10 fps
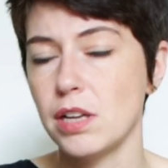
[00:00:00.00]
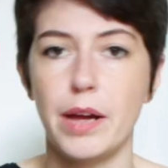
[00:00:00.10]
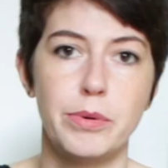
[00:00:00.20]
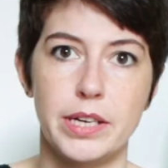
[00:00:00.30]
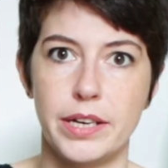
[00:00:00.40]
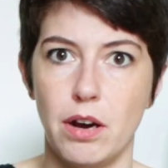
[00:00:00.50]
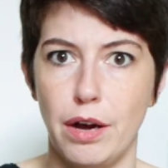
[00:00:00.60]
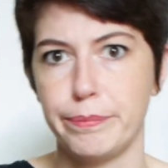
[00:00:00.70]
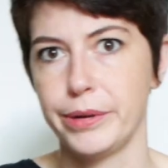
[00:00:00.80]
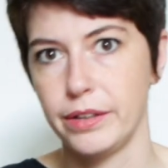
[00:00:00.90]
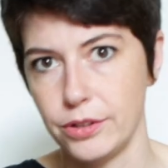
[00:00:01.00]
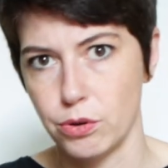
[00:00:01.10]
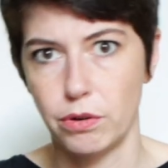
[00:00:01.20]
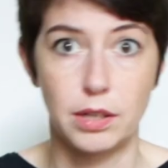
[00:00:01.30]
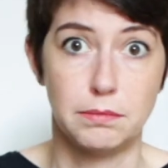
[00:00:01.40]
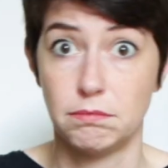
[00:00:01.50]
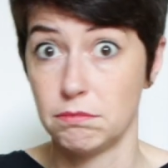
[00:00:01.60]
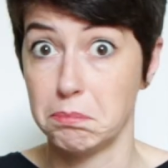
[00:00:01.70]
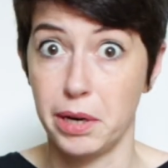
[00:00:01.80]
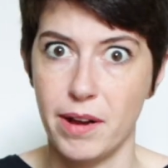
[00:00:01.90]
I would take it off, put it in a drawer, and
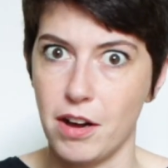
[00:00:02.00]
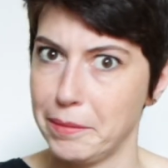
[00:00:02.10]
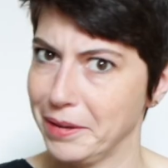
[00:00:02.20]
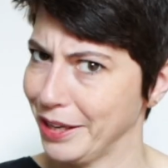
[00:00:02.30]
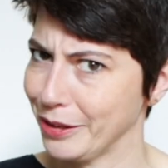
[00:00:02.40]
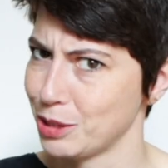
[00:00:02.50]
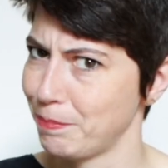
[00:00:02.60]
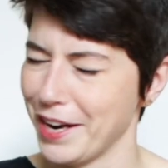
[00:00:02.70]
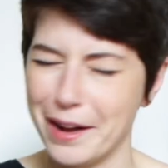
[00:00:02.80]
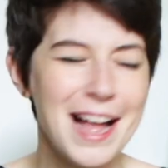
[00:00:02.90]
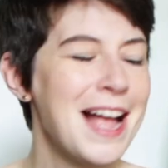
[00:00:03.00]
put it back on at the beginning of spring.